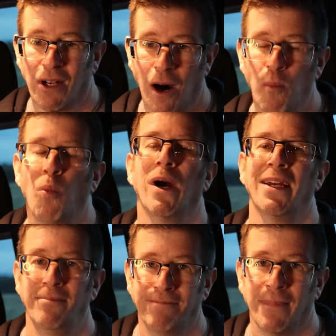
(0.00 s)
Can't
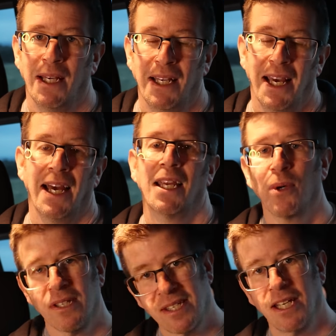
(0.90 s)
wait.
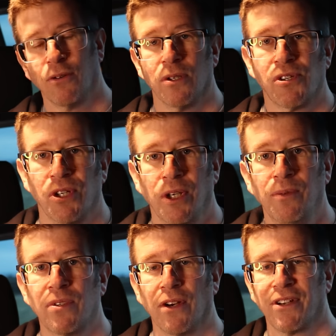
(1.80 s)
Anyway, see you real
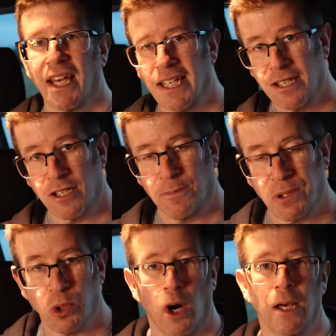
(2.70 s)
soon. Don't forget to
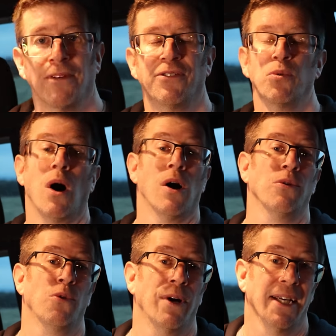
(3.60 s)
subscribe if you
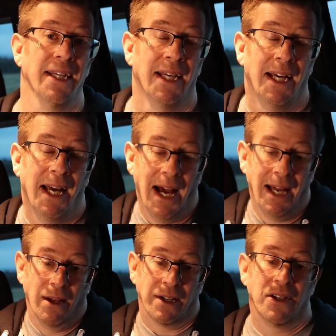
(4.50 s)
aren't already,
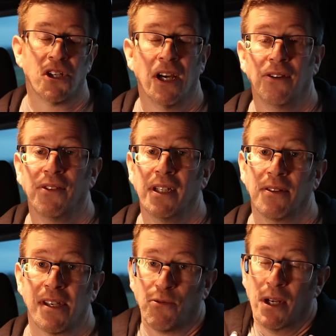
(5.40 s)
and like and share the
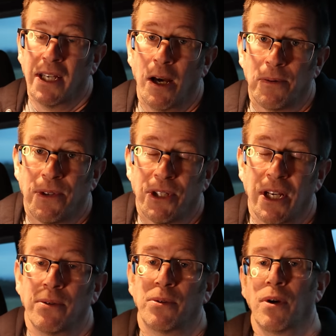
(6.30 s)
videos. It really helps the
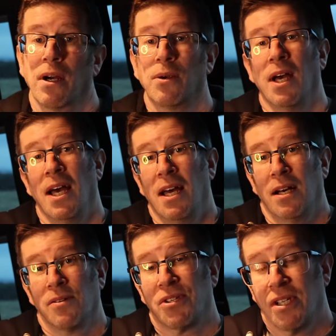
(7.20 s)
channel grow.
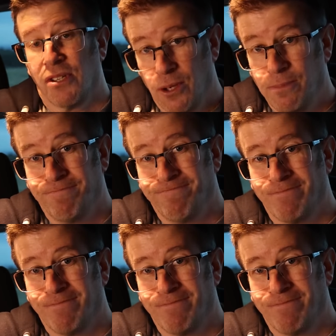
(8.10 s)
I'll see you soon.